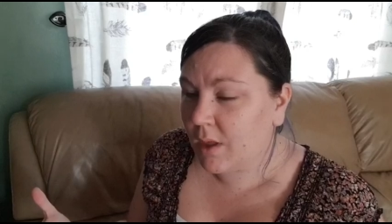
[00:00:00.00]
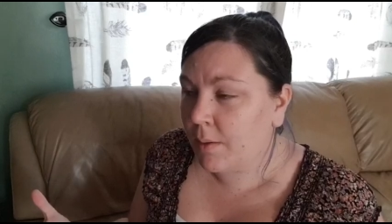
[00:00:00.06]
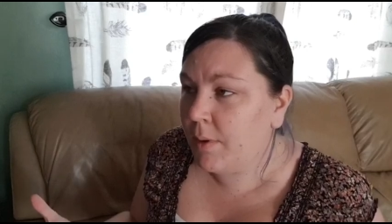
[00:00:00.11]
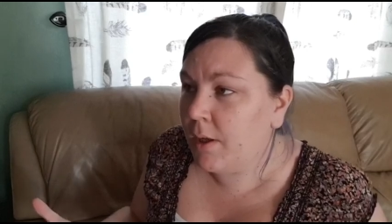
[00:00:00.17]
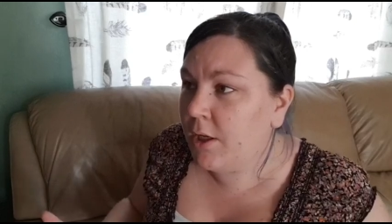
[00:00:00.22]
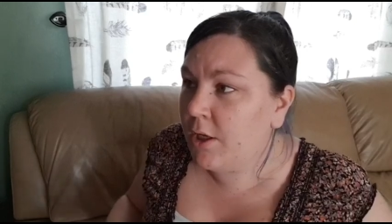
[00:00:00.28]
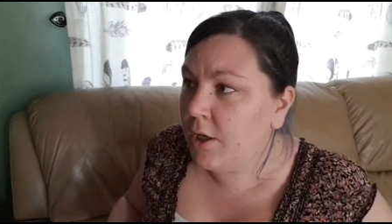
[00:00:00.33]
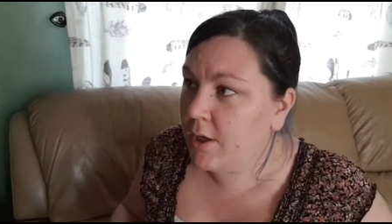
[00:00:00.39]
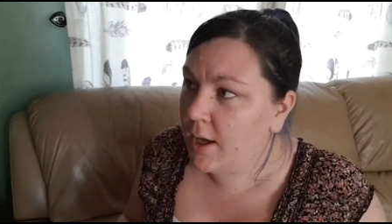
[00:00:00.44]

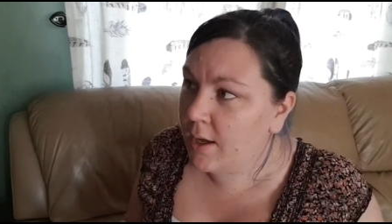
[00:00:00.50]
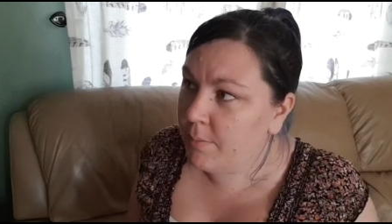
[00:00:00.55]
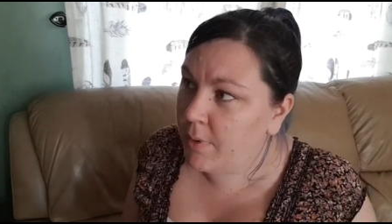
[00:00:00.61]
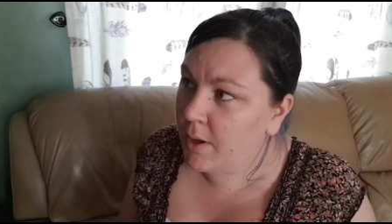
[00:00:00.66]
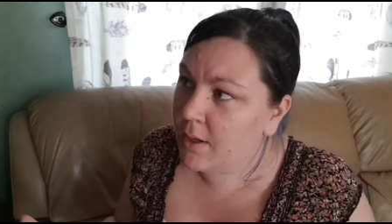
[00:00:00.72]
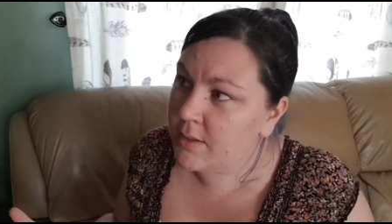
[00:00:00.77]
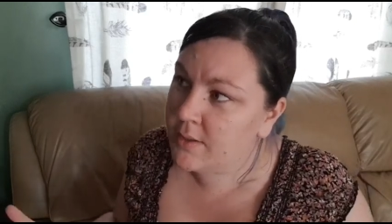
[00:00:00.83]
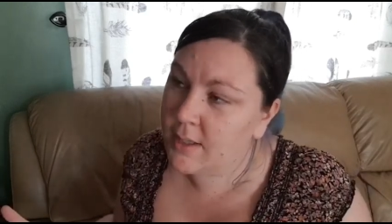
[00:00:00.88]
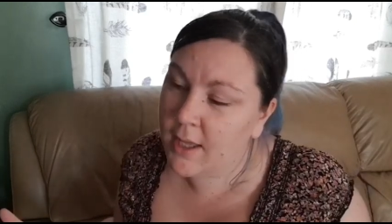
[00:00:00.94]
when you get
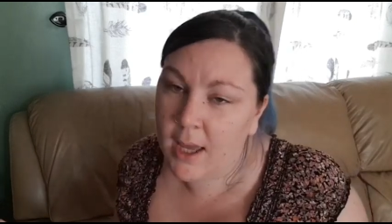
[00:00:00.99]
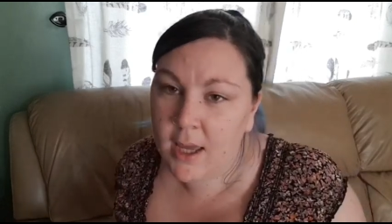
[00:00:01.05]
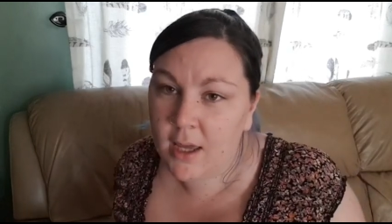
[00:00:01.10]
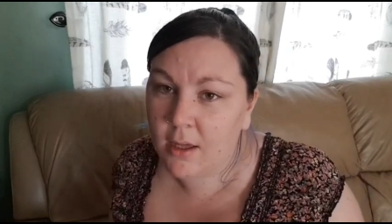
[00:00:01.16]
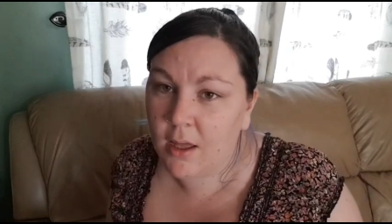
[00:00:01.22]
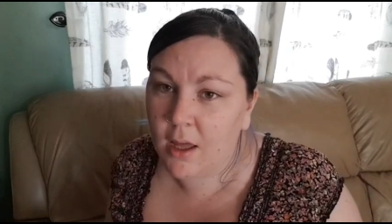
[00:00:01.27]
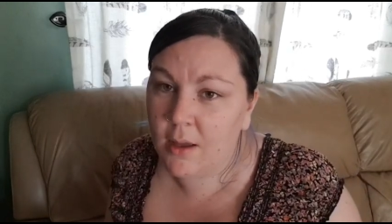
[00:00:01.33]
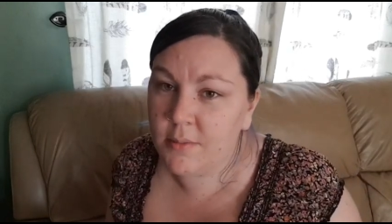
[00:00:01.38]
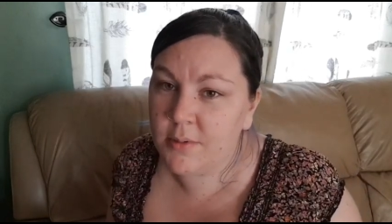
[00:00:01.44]
past the Eight
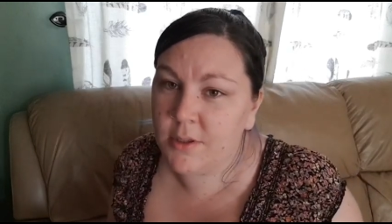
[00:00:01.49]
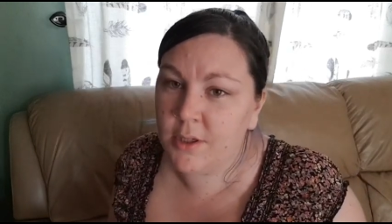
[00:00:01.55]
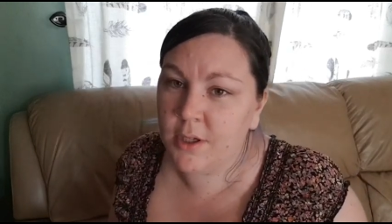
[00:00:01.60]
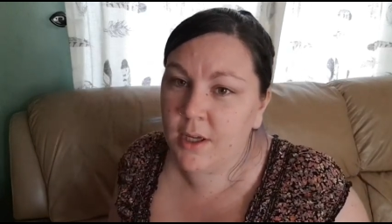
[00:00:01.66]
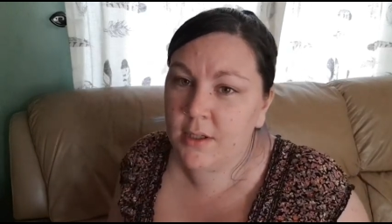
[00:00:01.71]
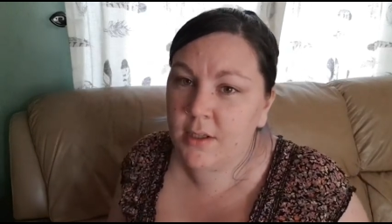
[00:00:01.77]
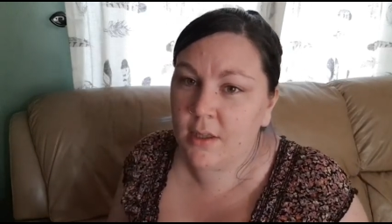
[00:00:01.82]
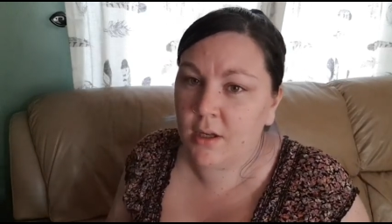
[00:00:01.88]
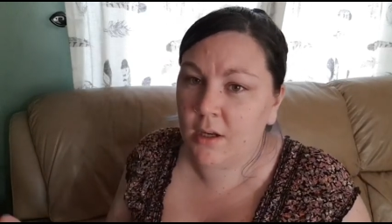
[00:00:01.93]
of Cups and you
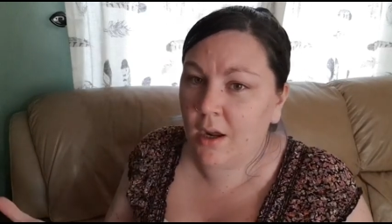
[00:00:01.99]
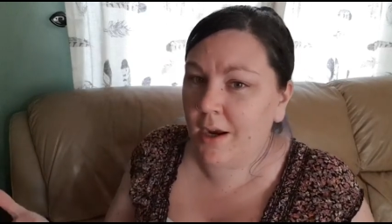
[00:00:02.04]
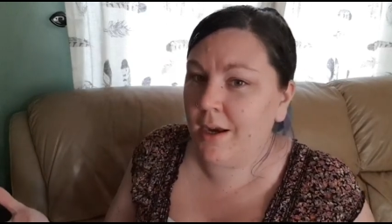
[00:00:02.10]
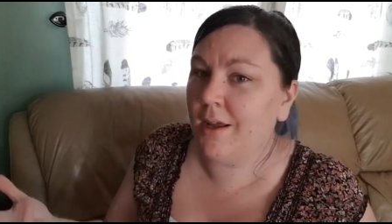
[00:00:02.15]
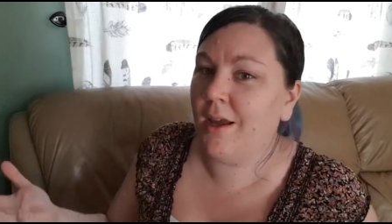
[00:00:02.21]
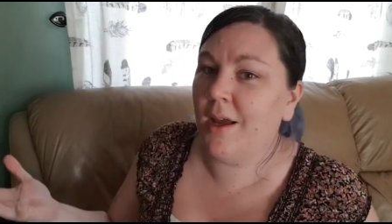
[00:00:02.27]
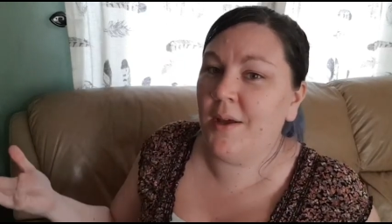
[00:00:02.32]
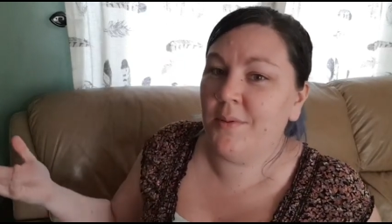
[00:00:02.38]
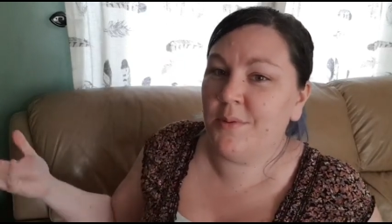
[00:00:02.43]
get to the Nine
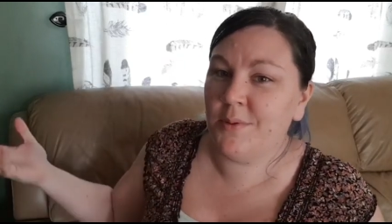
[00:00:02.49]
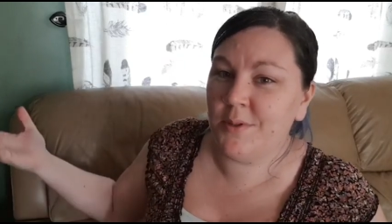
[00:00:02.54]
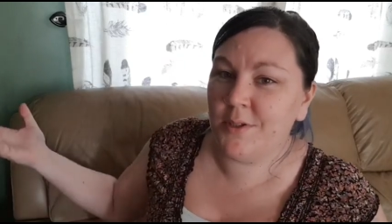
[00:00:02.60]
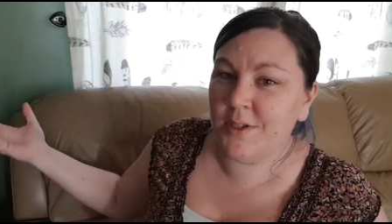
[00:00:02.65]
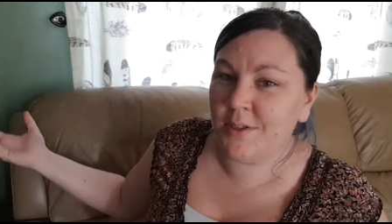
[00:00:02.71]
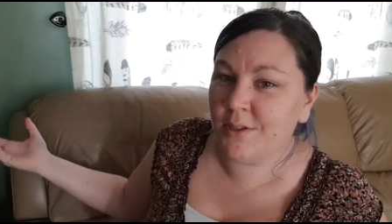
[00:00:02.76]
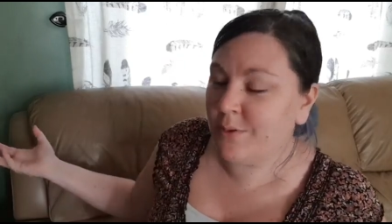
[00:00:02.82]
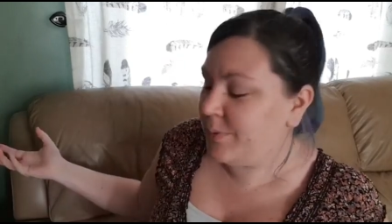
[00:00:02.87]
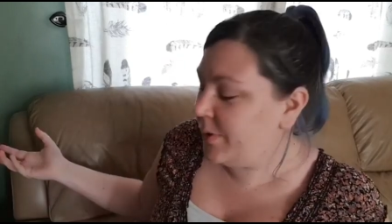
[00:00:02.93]
of Cups, which
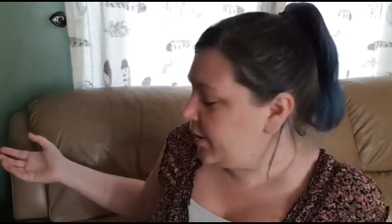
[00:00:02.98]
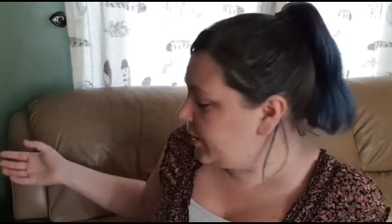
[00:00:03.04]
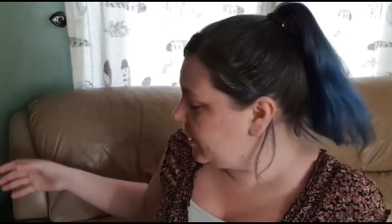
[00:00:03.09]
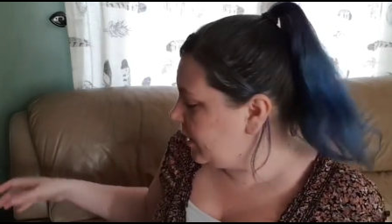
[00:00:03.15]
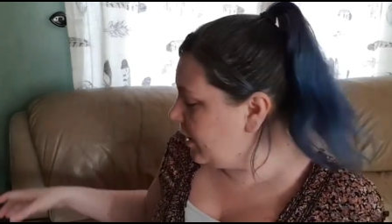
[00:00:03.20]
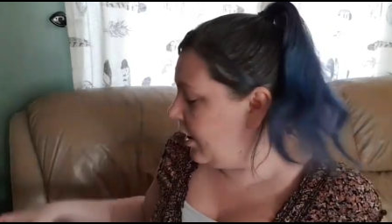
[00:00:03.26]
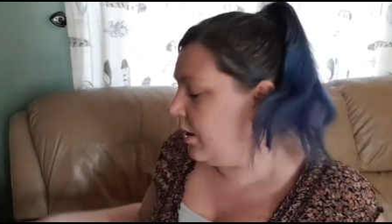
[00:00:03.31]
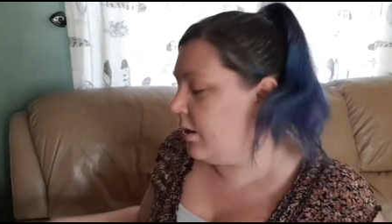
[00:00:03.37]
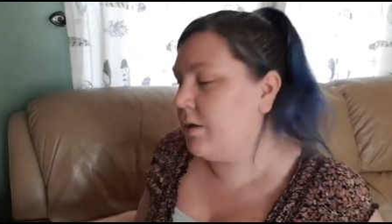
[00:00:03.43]
is the Wish
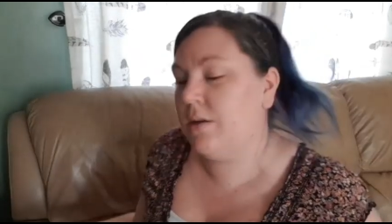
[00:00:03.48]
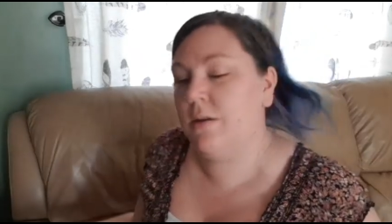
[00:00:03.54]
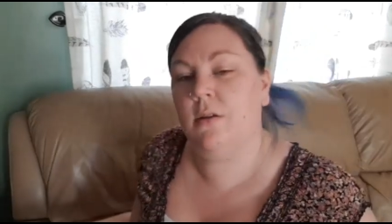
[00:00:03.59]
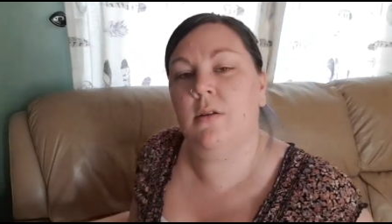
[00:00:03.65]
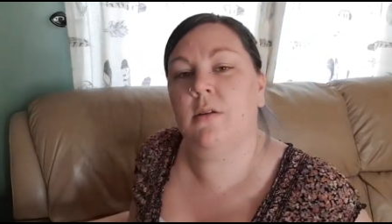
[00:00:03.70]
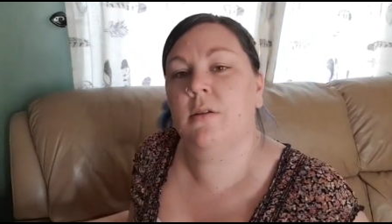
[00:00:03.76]
card.